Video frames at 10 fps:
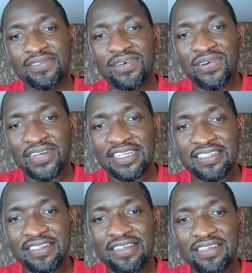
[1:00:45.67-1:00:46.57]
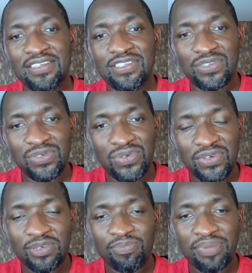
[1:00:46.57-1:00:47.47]
All right. So do
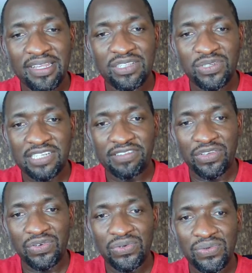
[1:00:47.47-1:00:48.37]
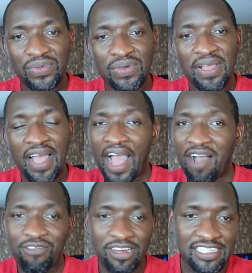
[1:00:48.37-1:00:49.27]
not, please, whatever you do,
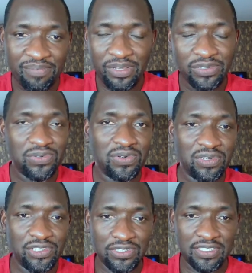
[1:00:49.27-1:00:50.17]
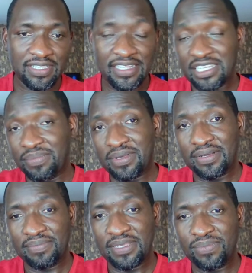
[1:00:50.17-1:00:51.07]
avoid jumping to conclusions. That's the
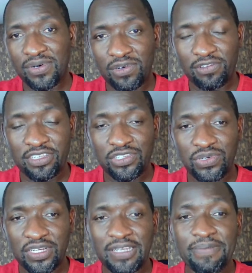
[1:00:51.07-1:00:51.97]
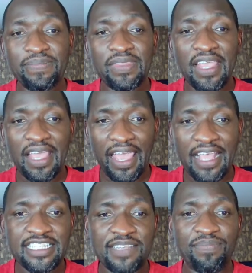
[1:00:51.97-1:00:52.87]
moral of this story.
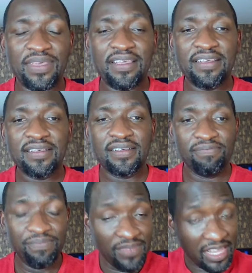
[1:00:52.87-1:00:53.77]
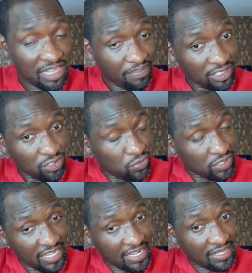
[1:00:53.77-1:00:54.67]
KCP, and the person who
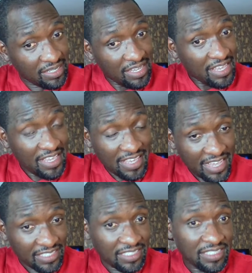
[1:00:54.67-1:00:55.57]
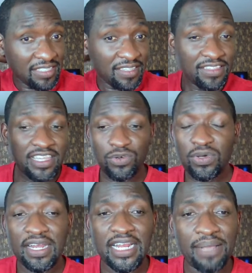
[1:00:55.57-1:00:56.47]
said, yes, the rook
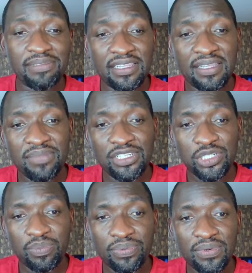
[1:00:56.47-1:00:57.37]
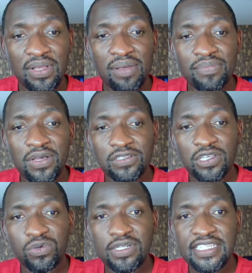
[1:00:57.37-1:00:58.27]
can capture the bishop because they
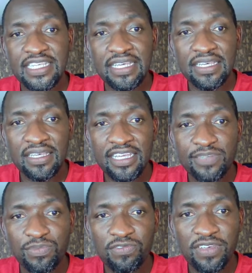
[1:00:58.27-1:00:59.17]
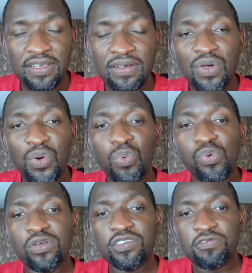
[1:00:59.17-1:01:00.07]
could see it moving,
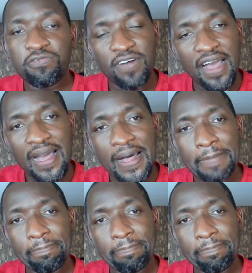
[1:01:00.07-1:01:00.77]
was far